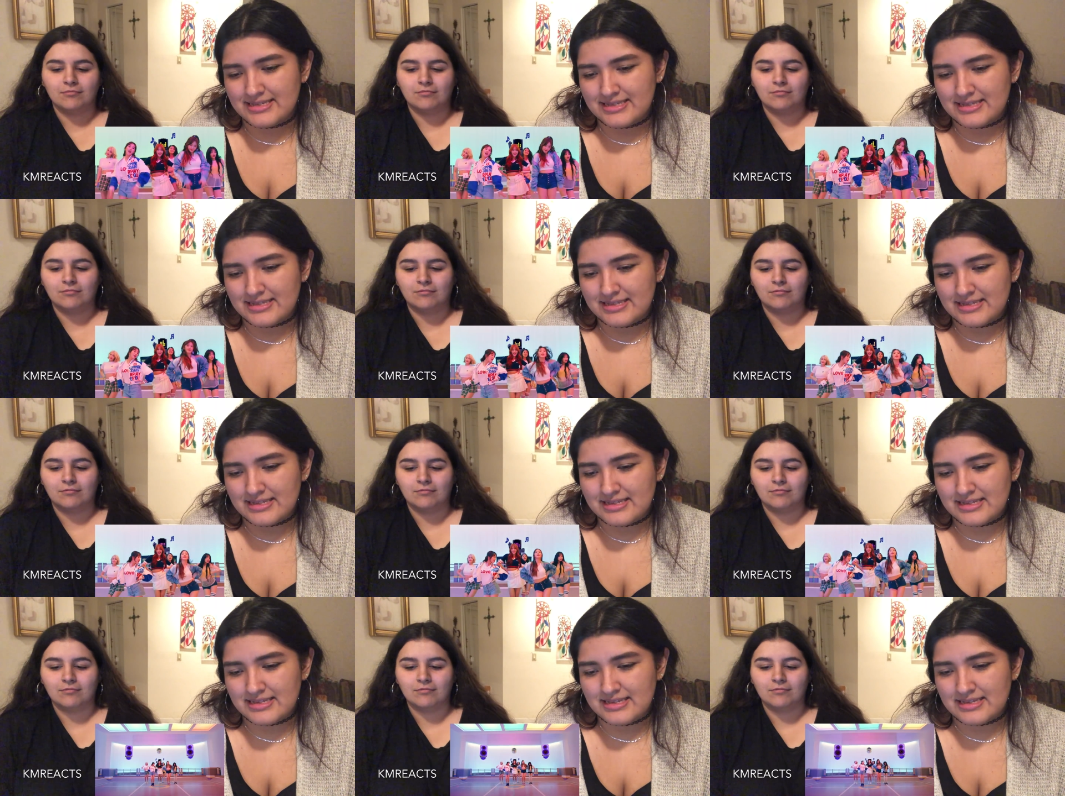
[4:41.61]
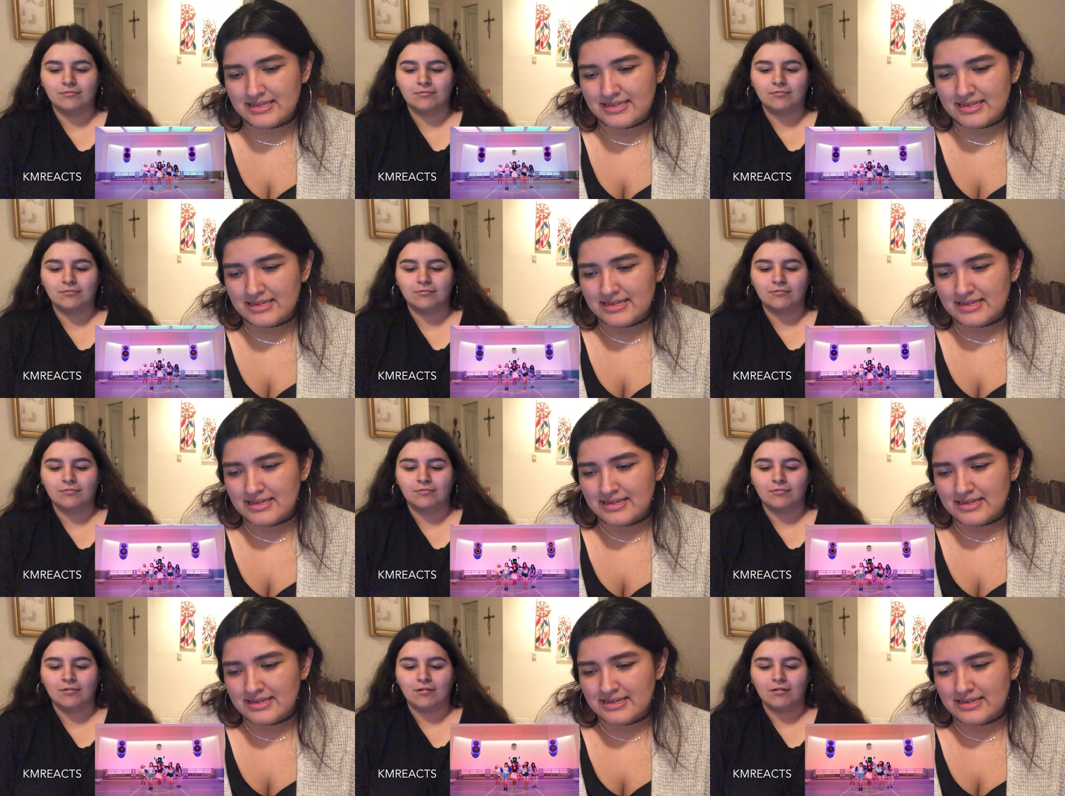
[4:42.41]

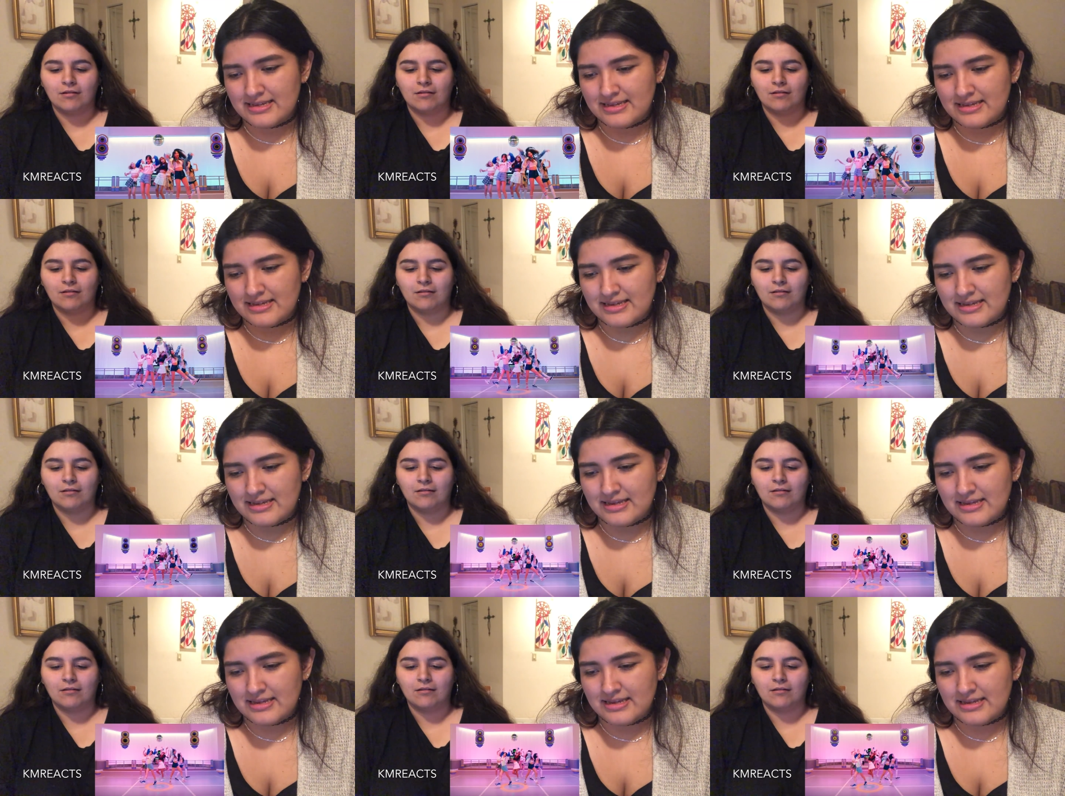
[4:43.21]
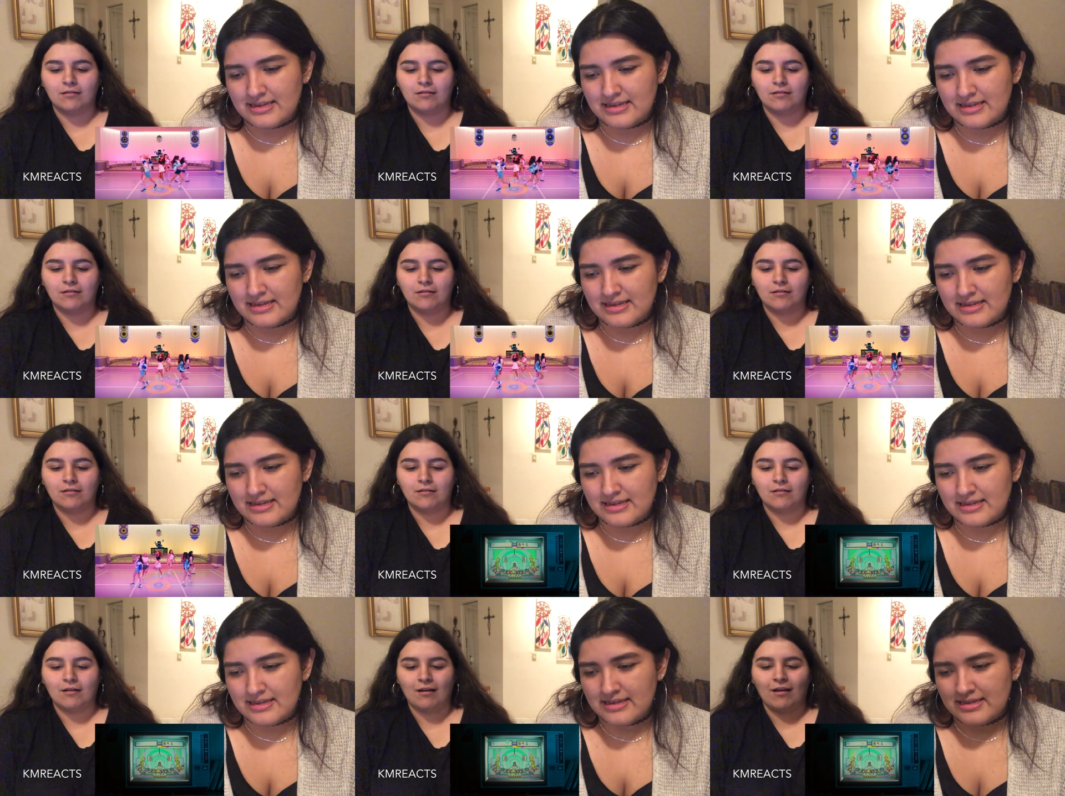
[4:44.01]

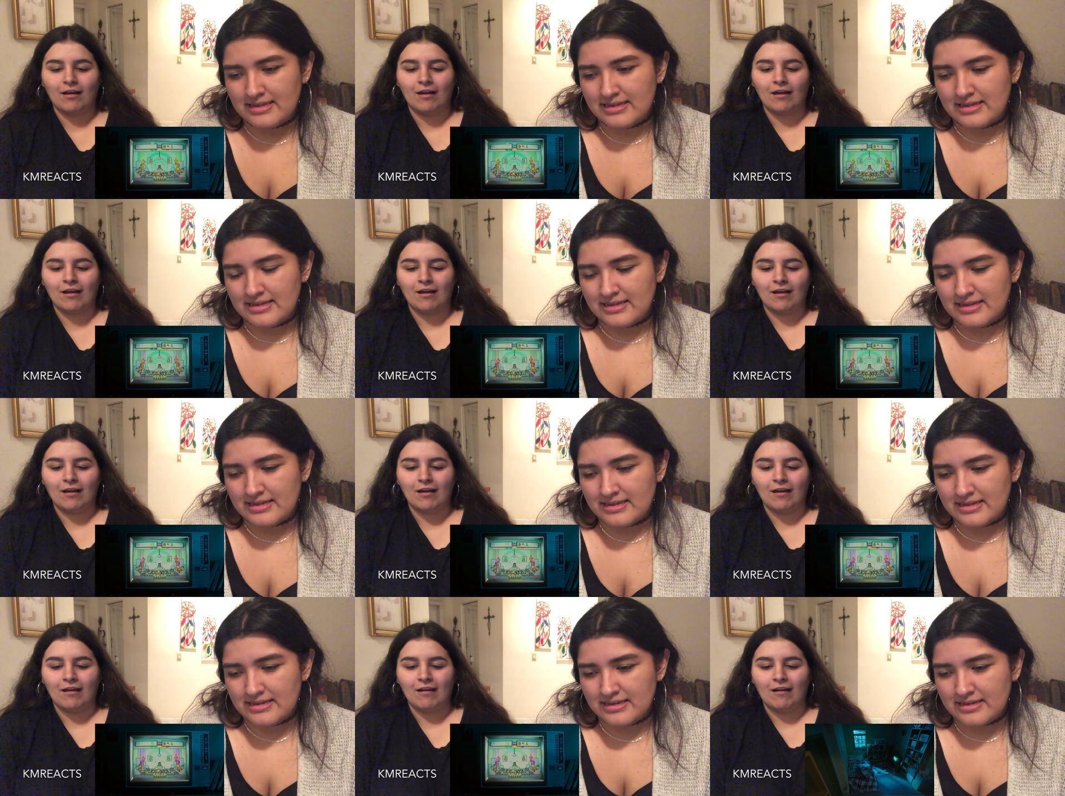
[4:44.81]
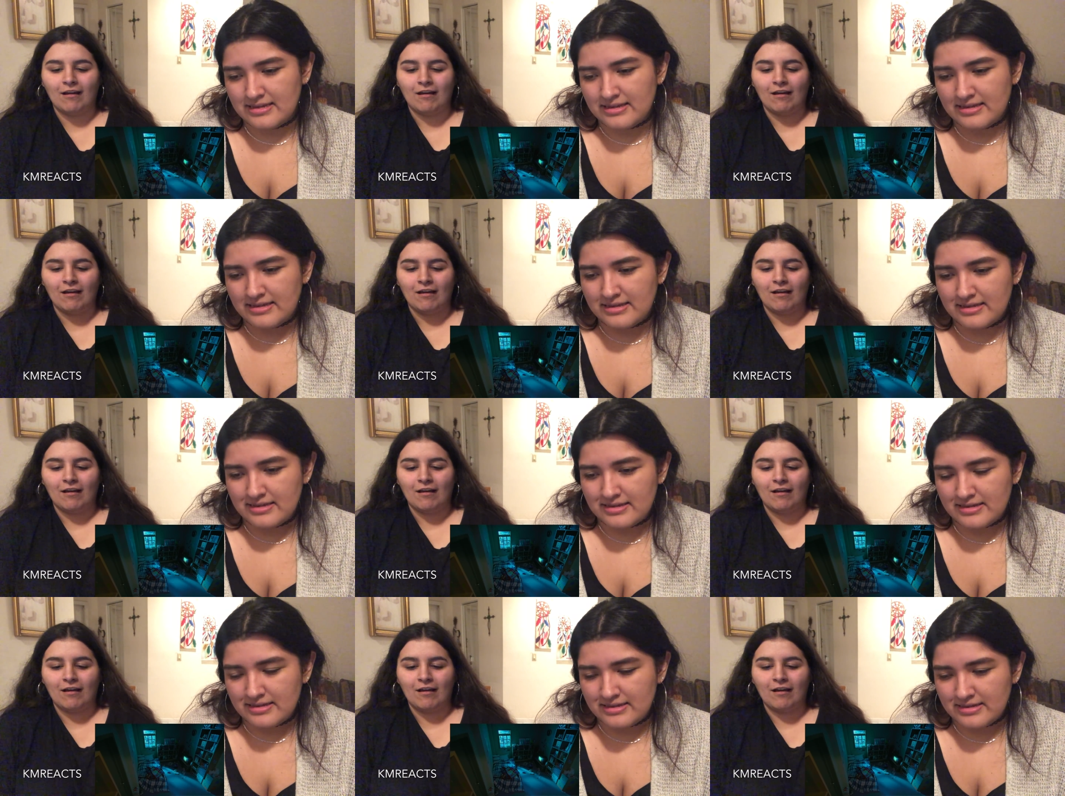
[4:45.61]

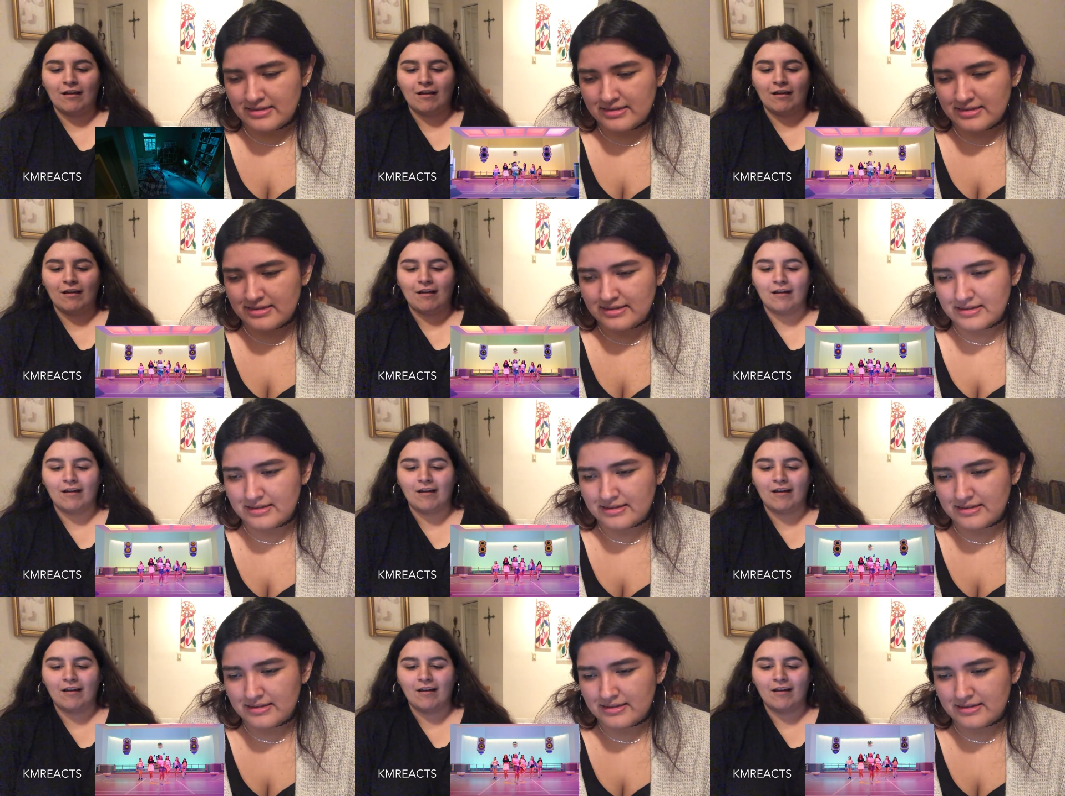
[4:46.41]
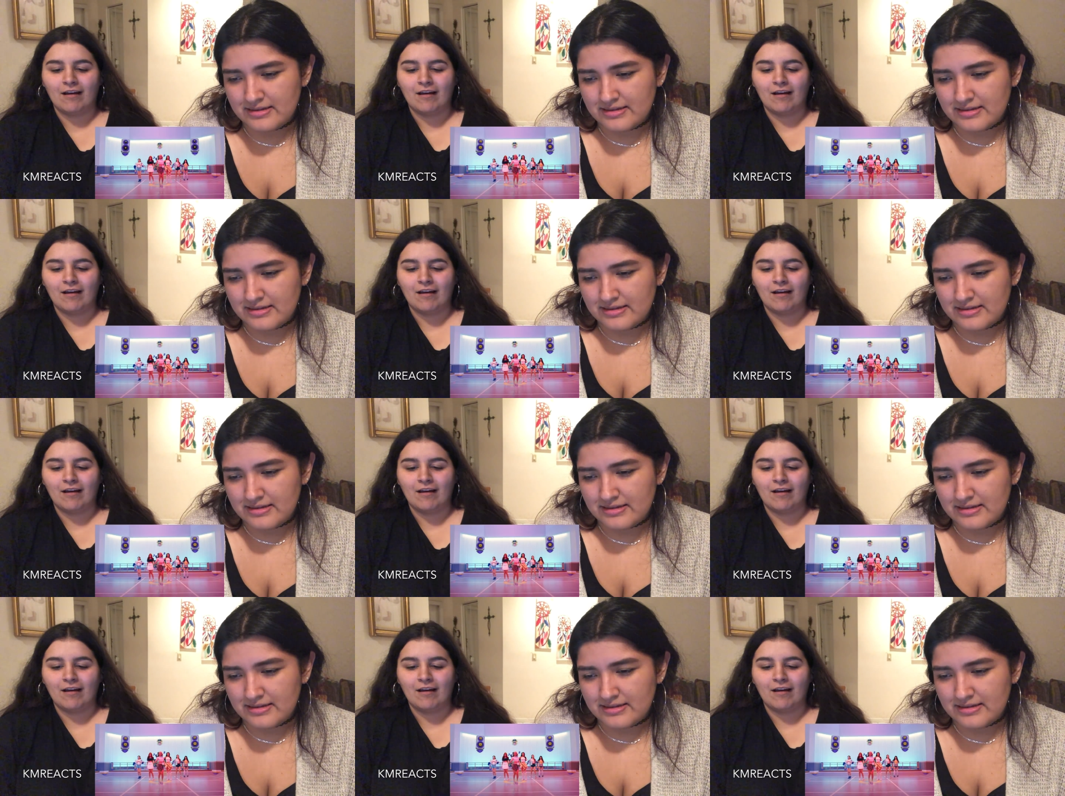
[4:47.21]
(no one is talking)